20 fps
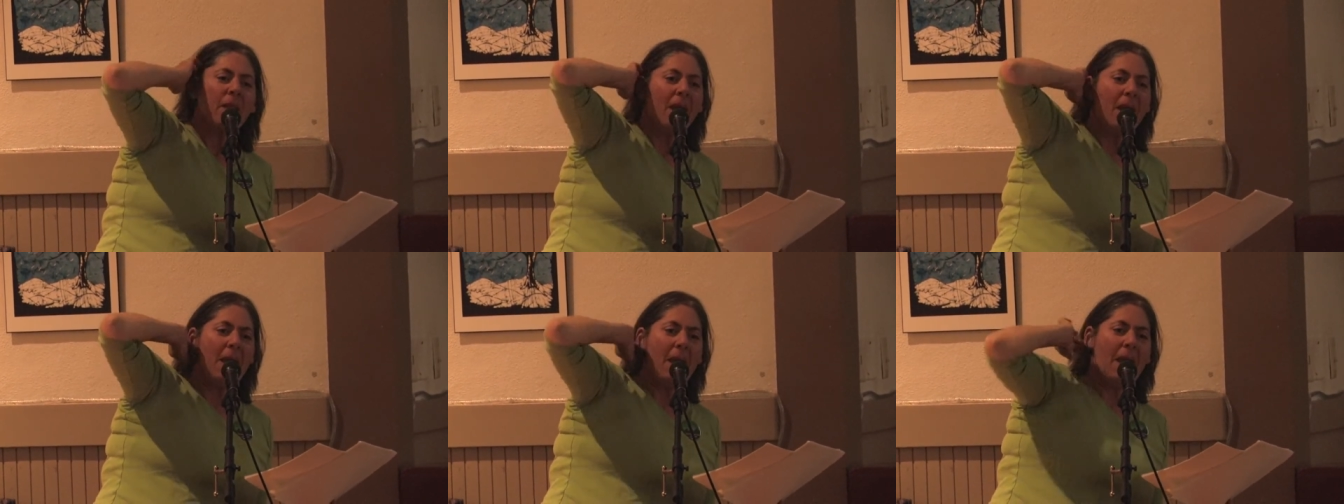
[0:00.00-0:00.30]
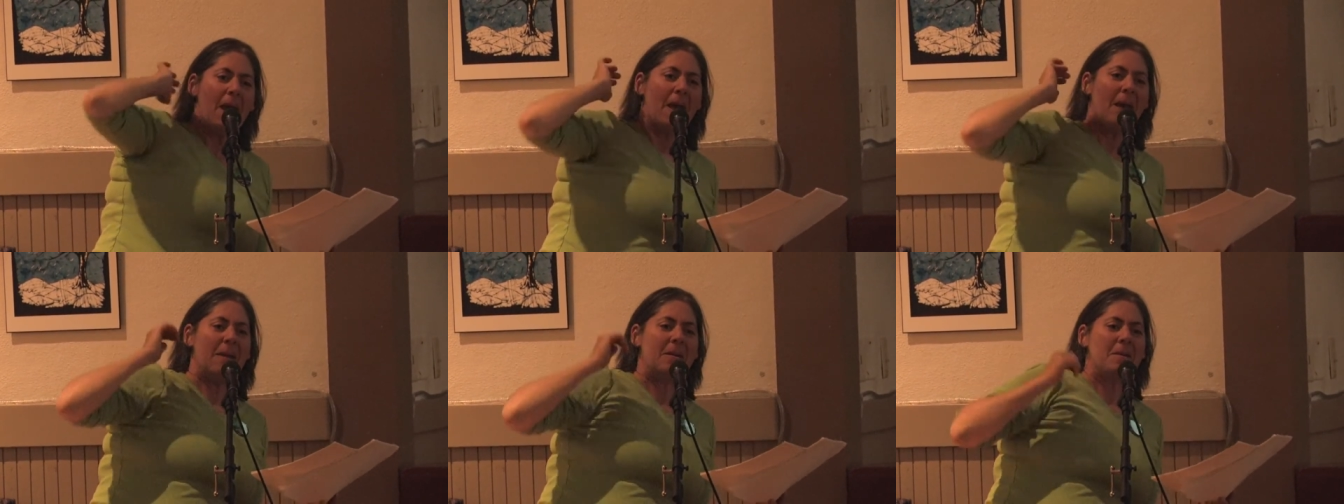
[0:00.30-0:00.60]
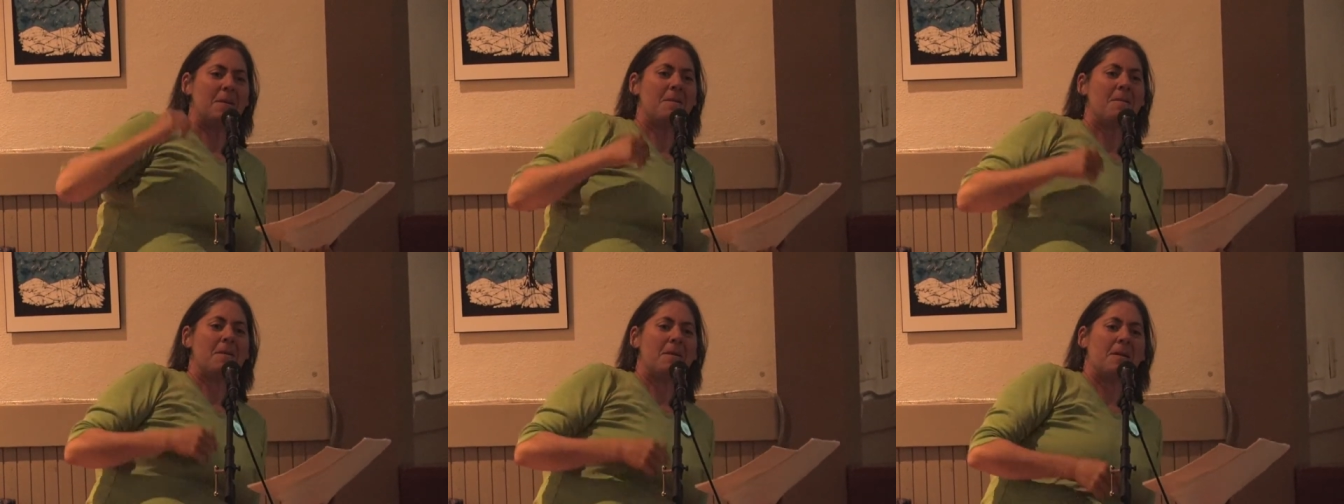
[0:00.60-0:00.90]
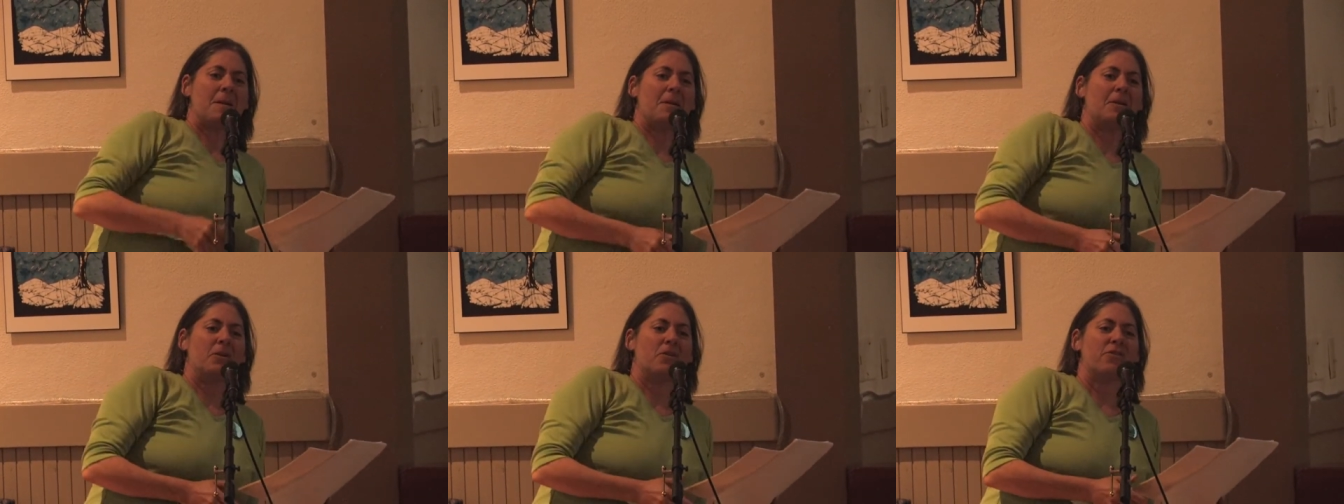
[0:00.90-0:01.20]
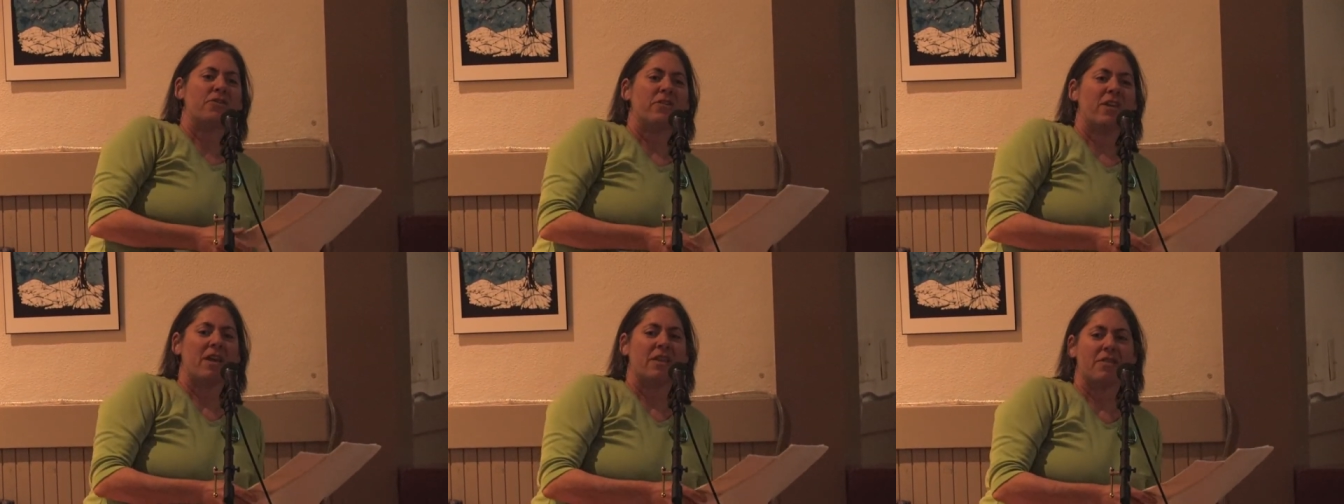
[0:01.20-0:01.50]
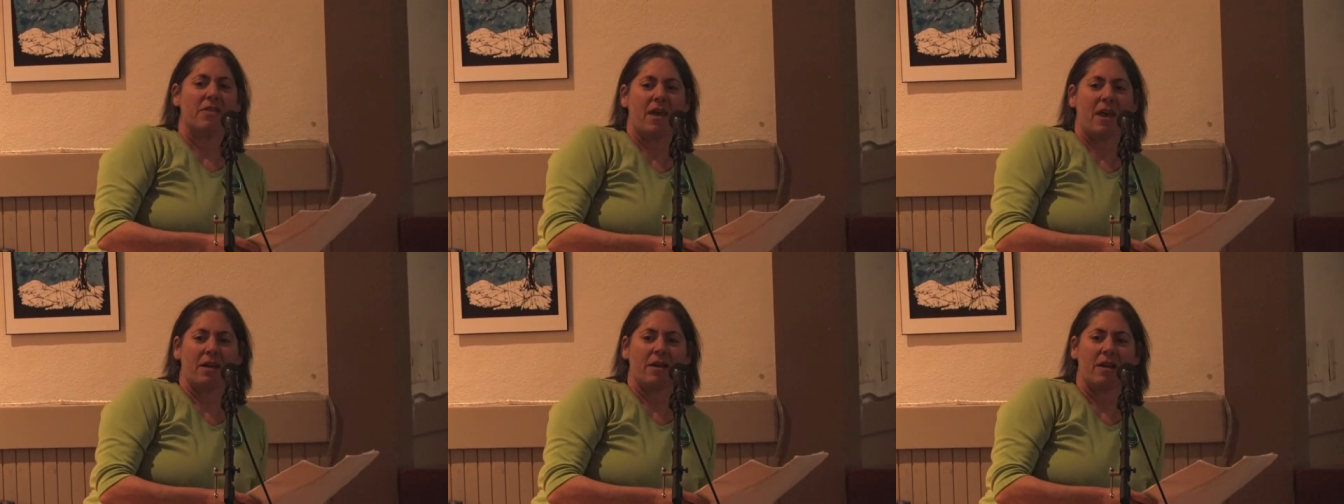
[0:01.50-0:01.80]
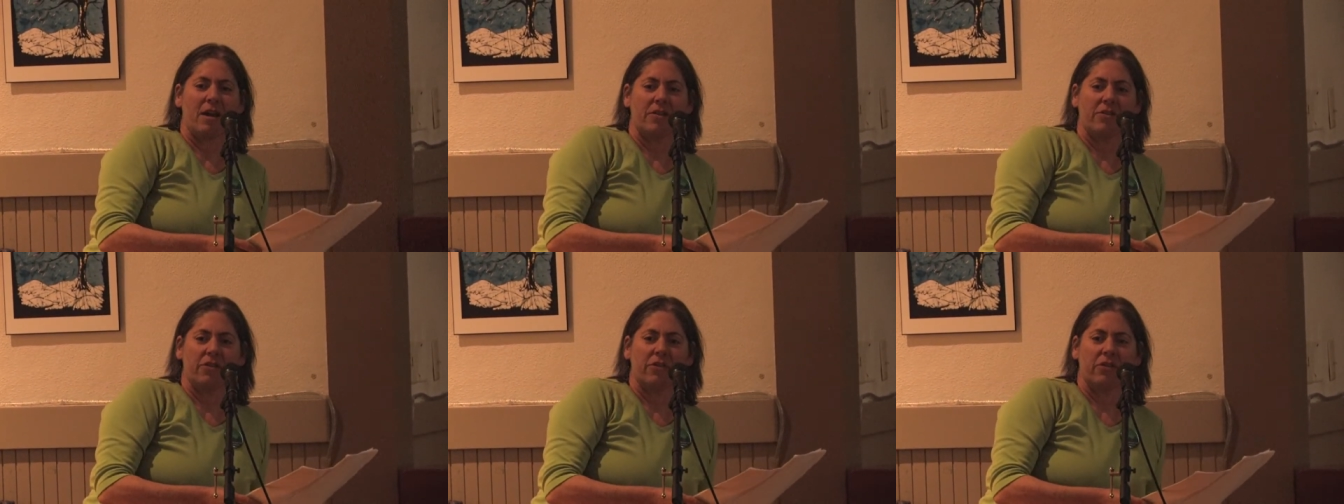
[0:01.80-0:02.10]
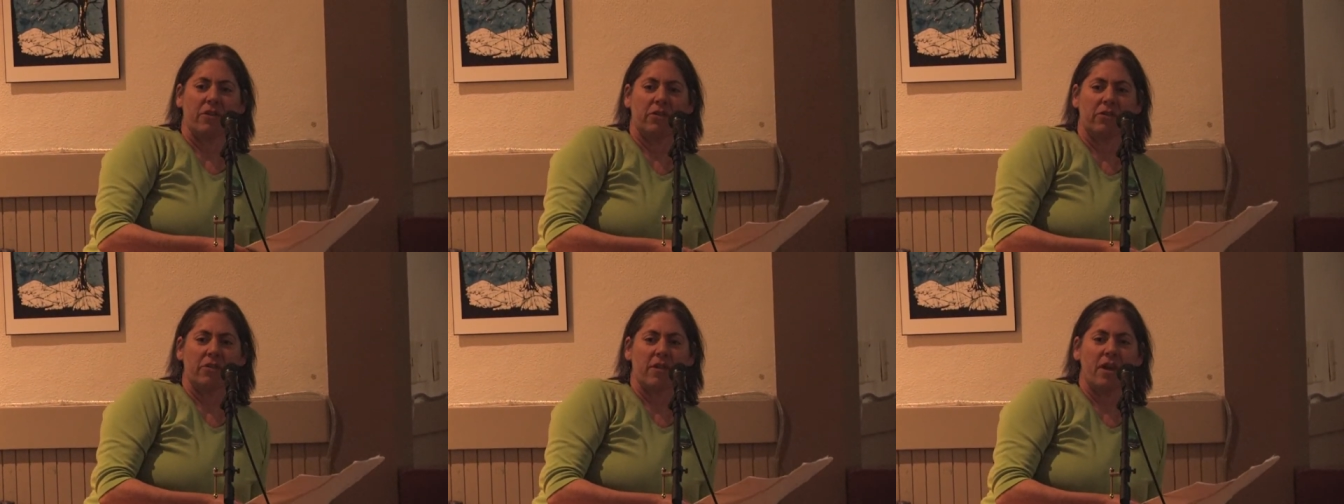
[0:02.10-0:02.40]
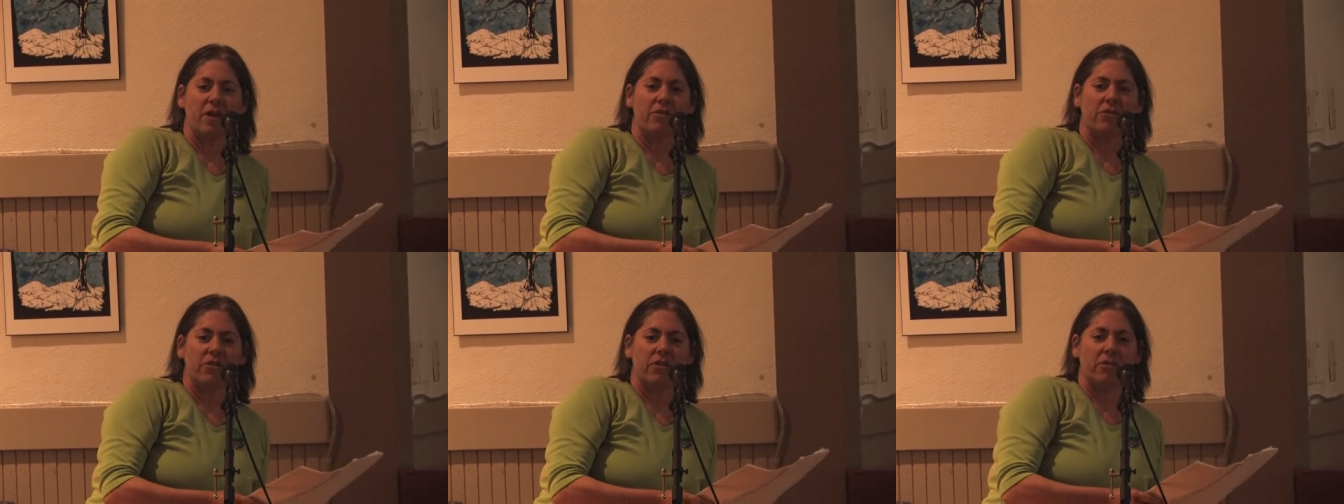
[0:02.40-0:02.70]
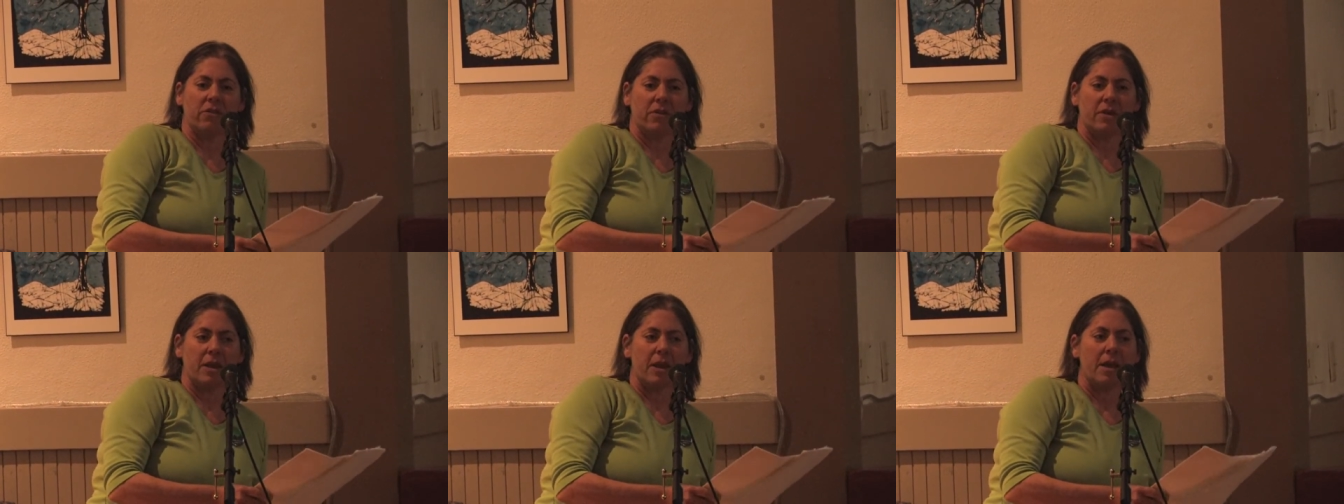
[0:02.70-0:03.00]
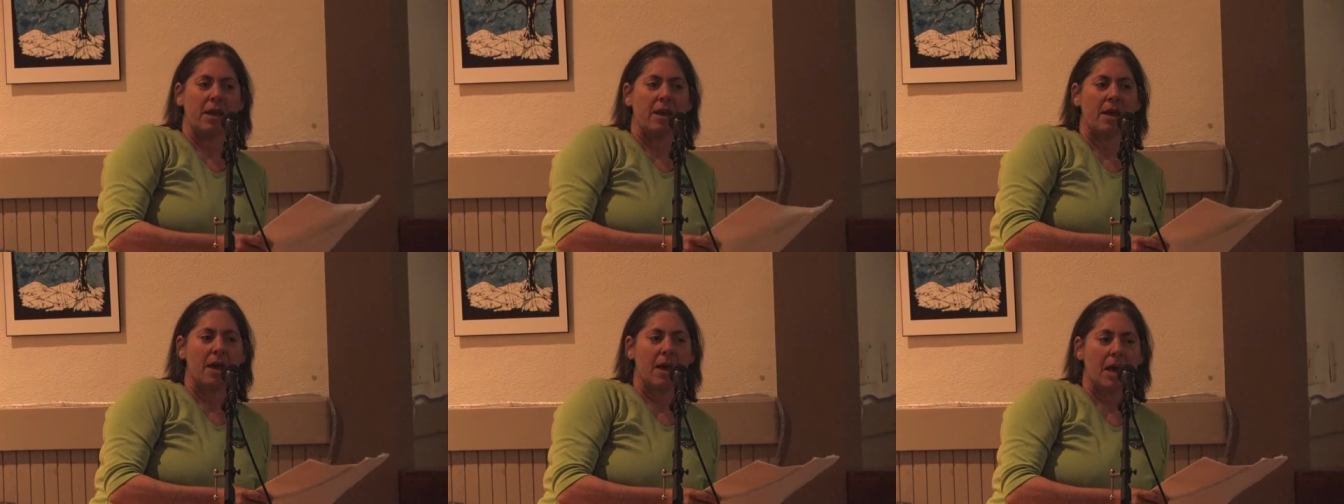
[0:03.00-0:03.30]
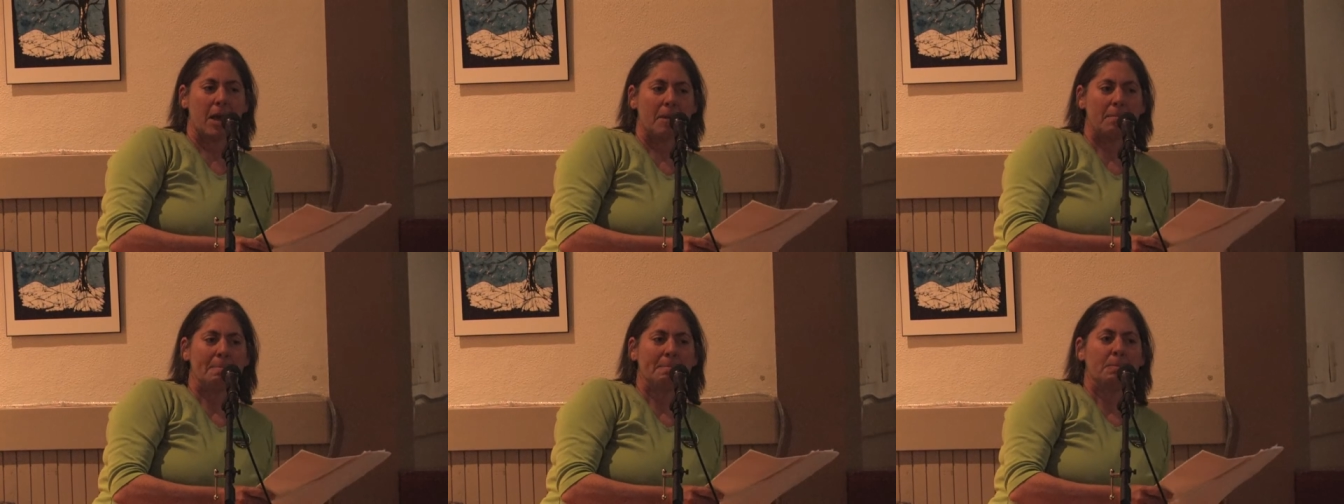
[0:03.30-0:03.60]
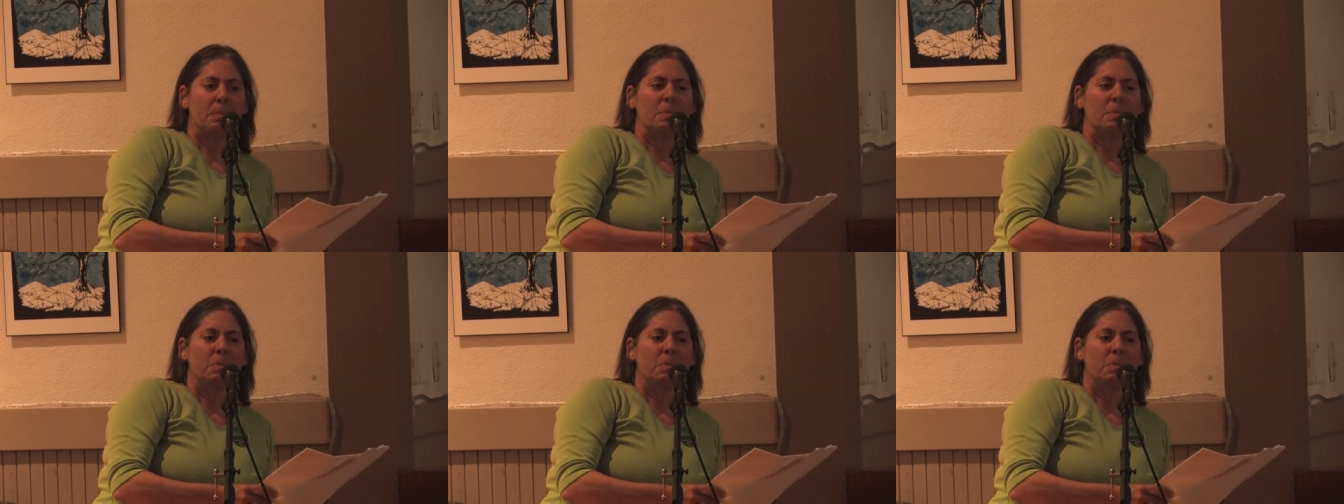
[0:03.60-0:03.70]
And then I looked at that guy's associations, and he had